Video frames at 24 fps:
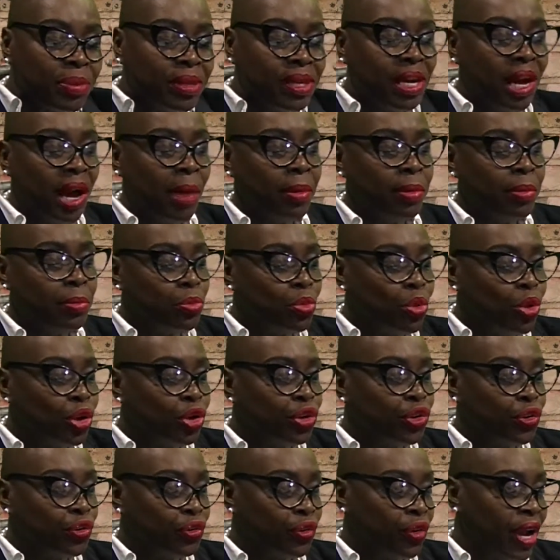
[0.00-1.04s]
becoming more
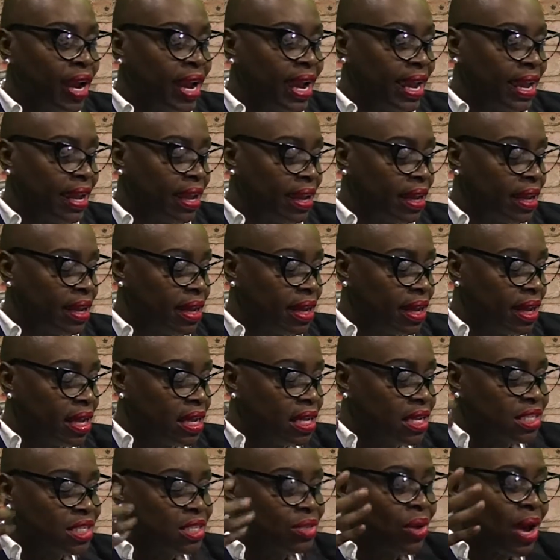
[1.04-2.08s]
gray.
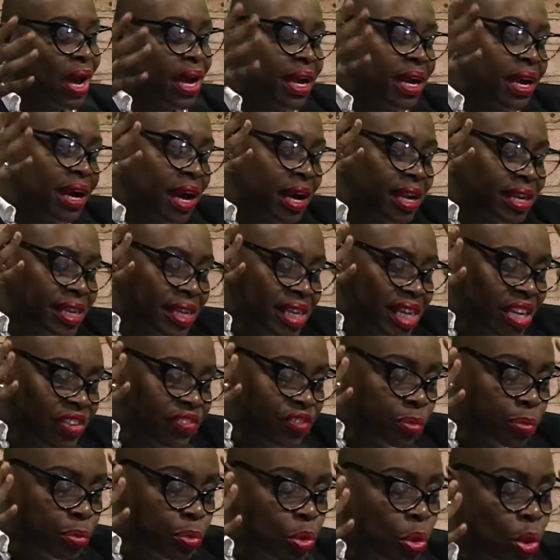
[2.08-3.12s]
So I cut it
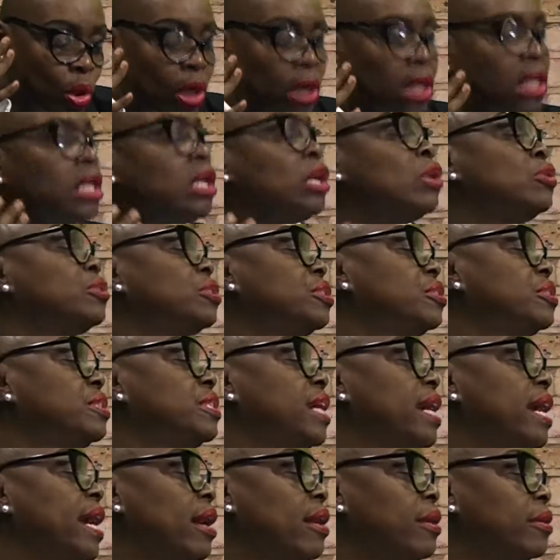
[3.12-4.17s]
even more closer
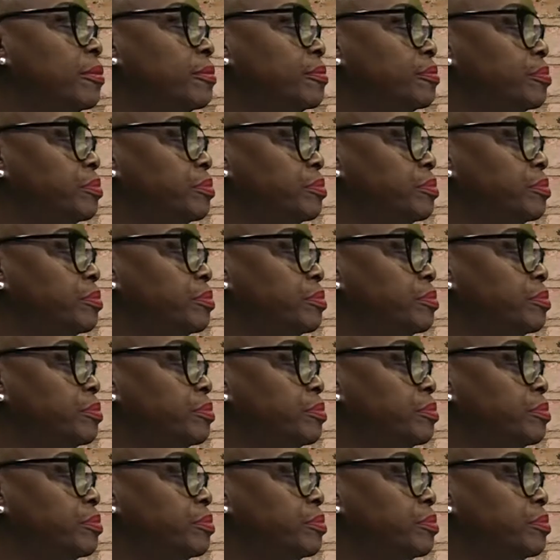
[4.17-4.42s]
now